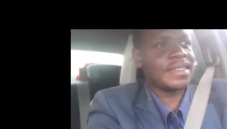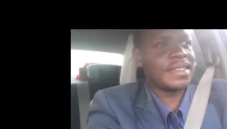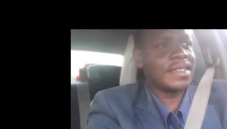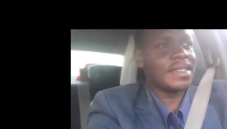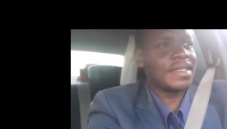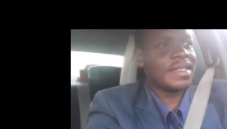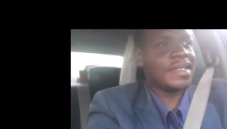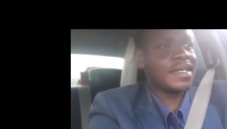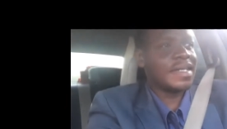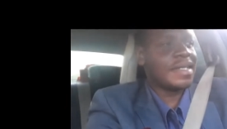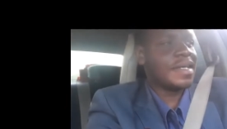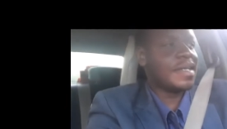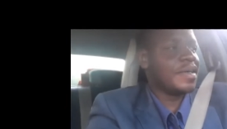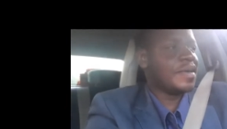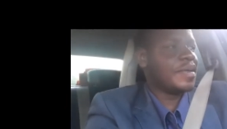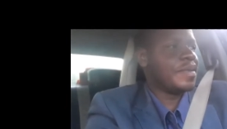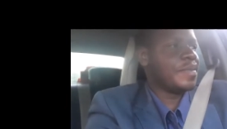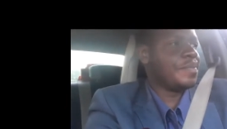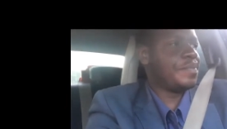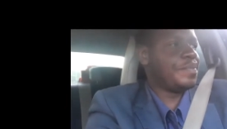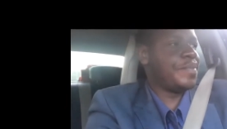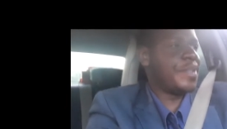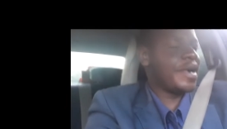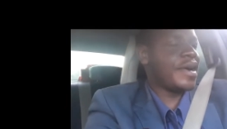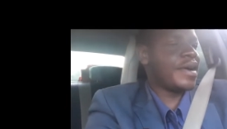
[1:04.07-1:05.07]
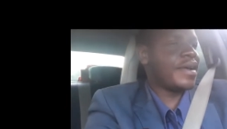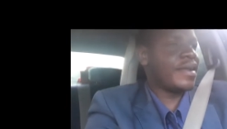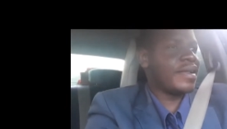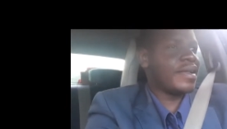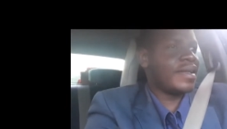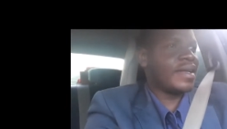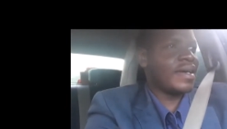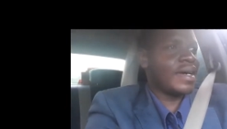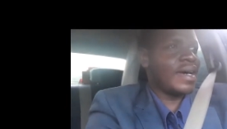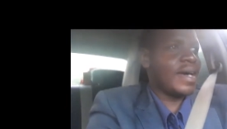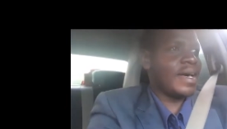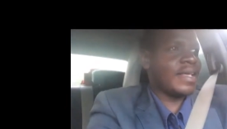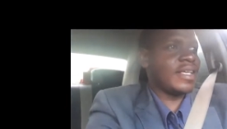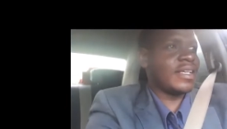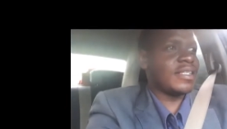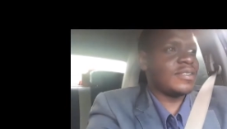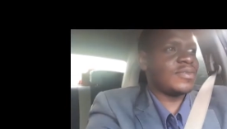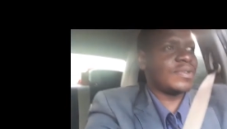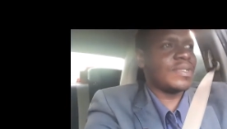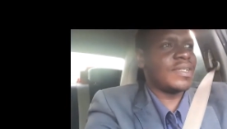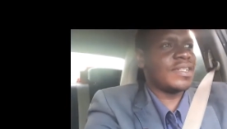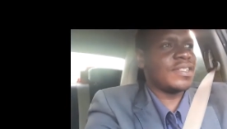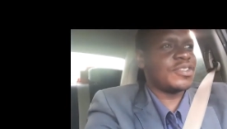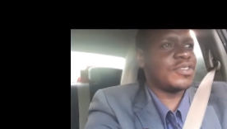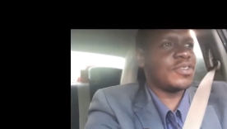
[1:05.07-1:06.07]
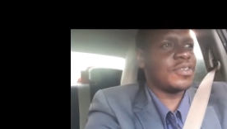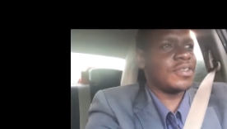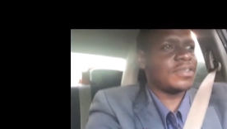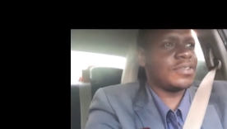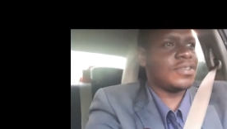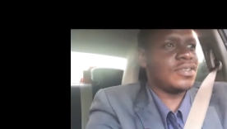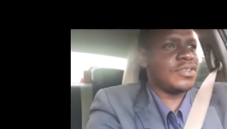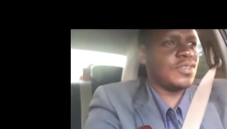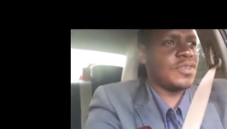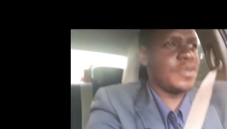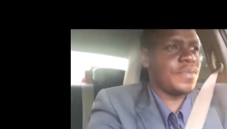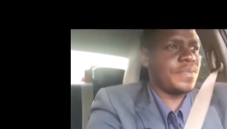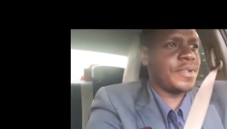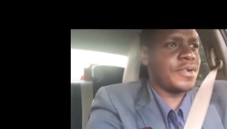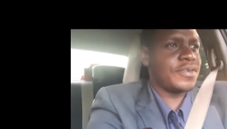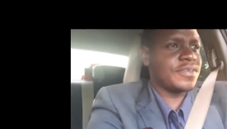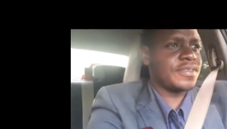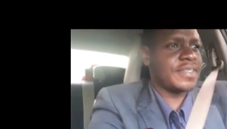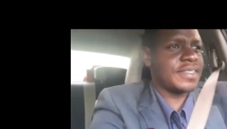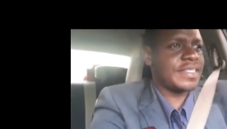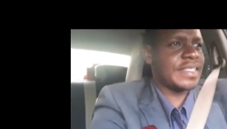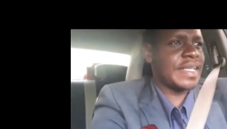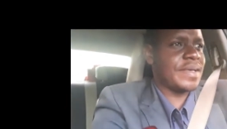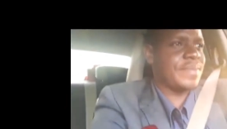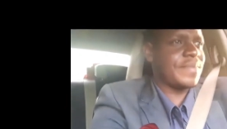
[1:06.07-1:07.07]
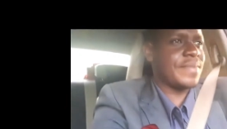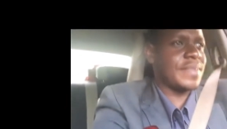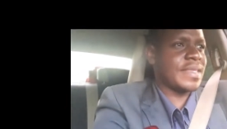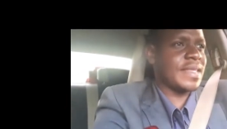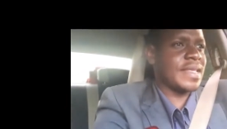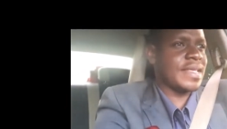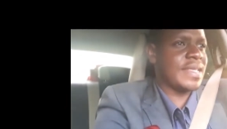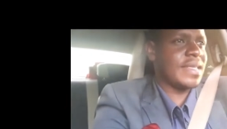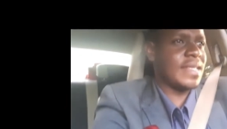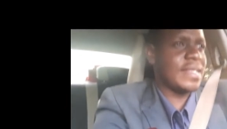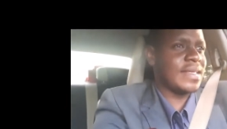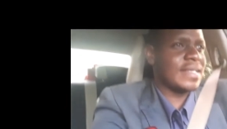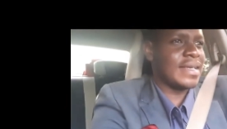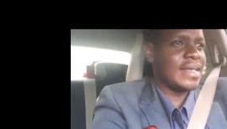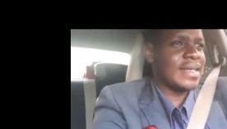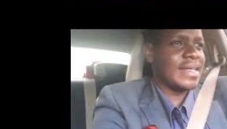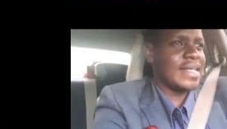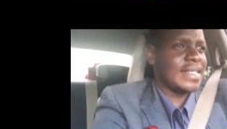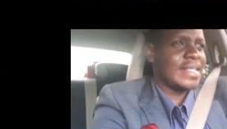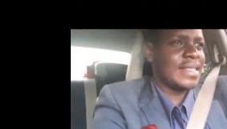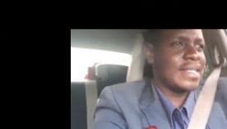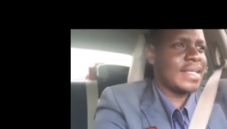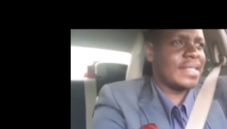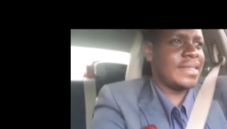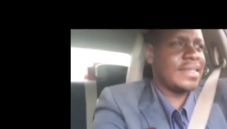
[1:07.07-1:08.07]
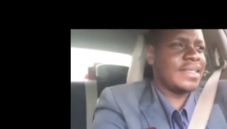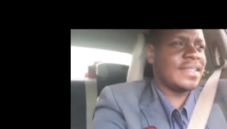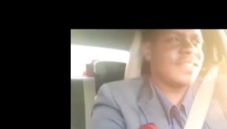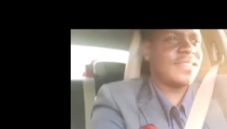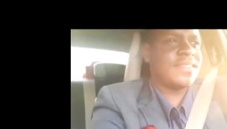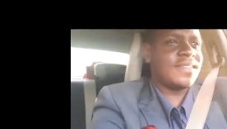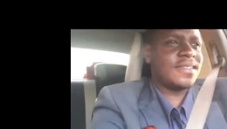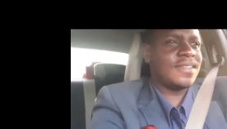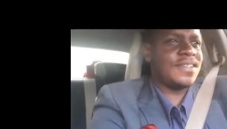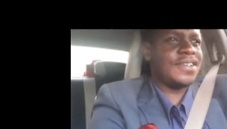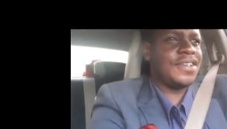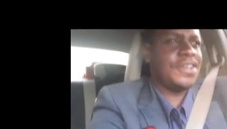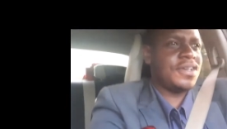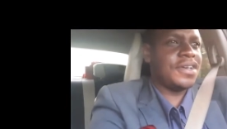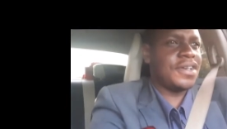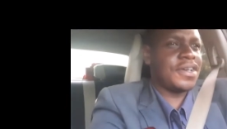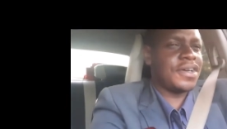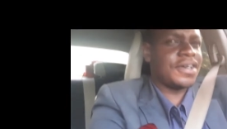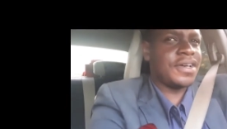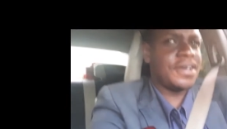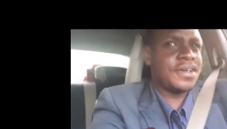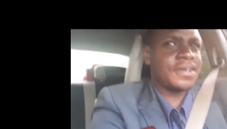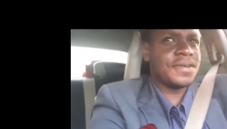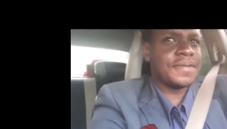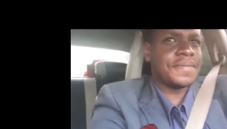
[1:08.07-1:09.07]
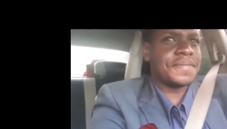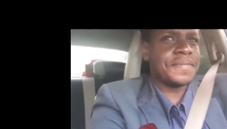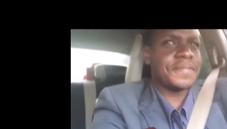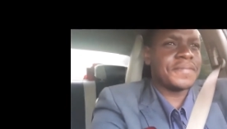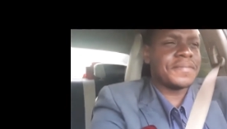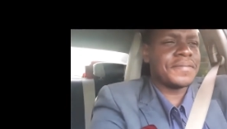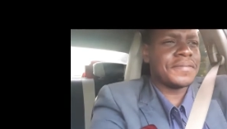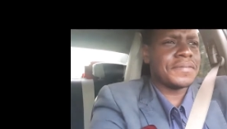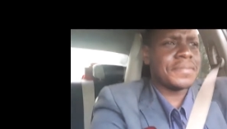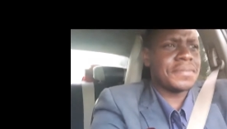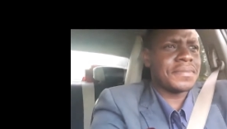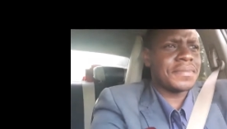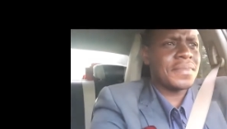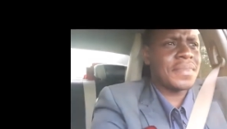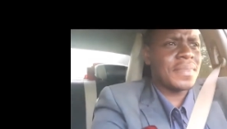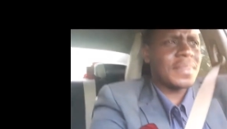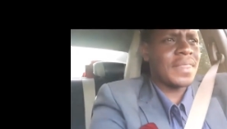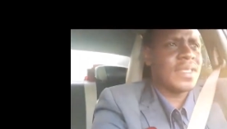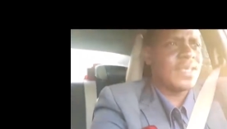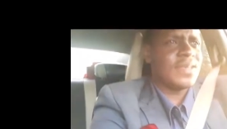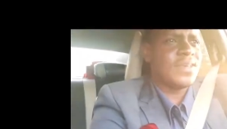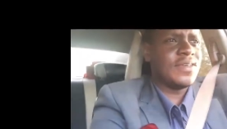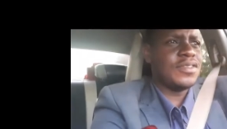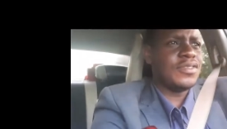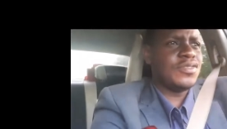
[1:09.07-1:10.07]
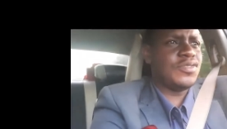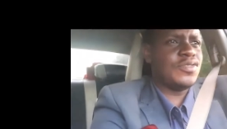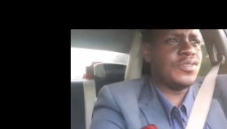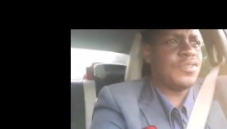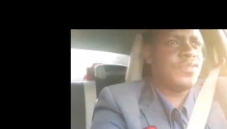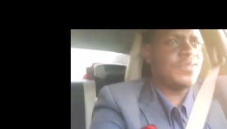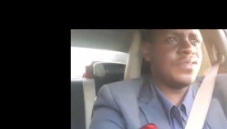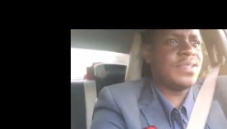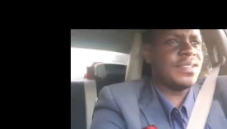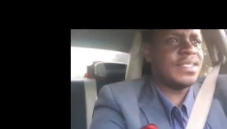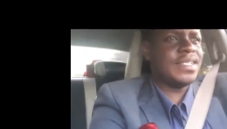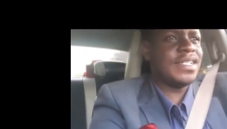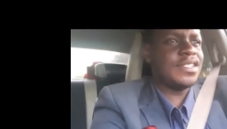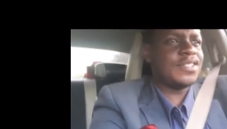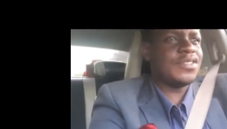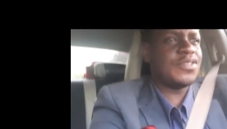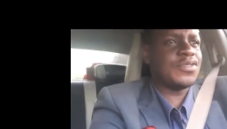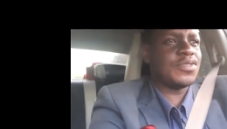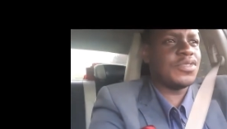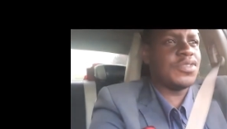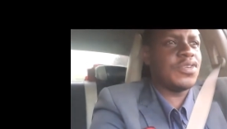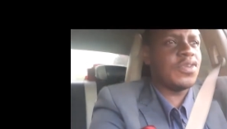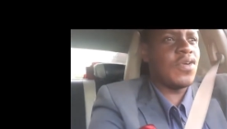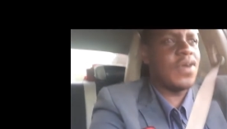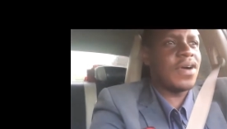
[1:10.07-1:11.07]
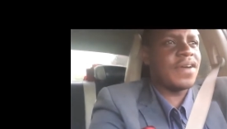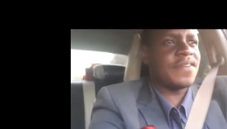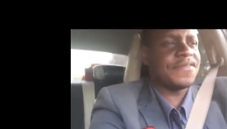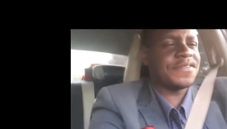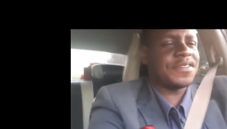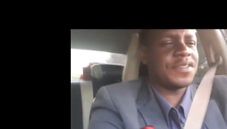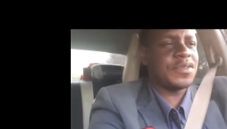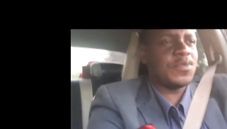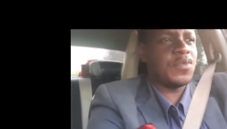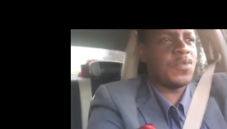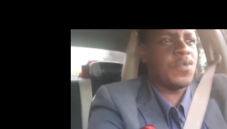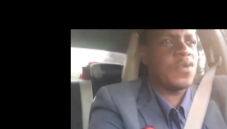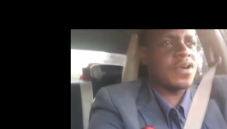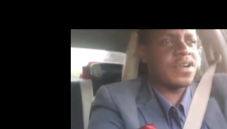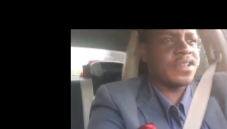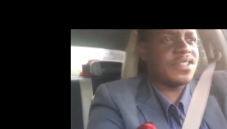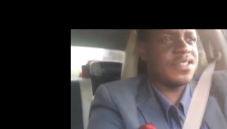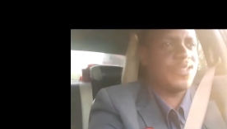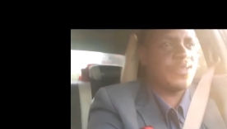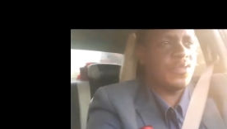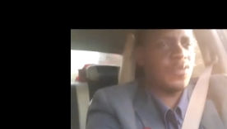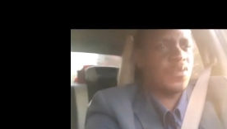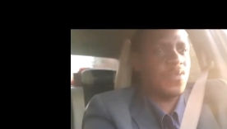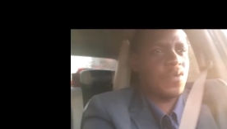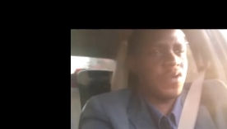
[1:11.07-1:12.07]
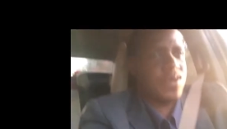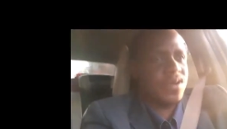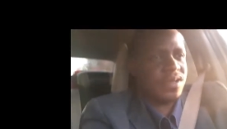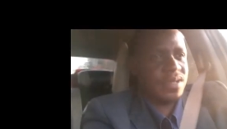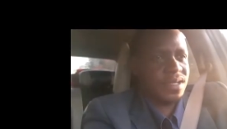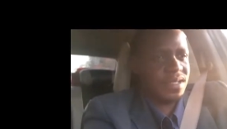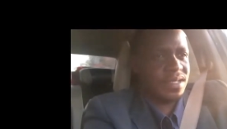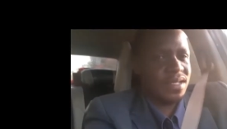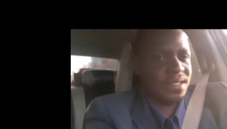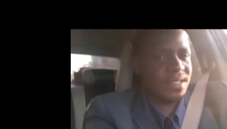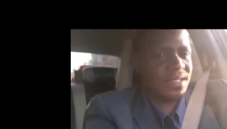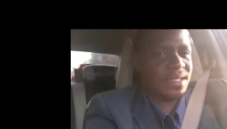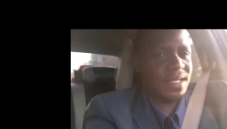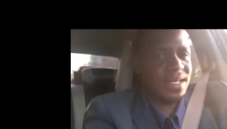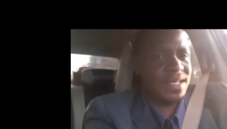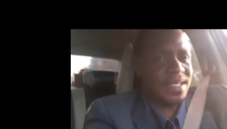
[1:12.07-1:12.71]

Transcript: But I just want to talk to you about something that this year you need to go after what you want.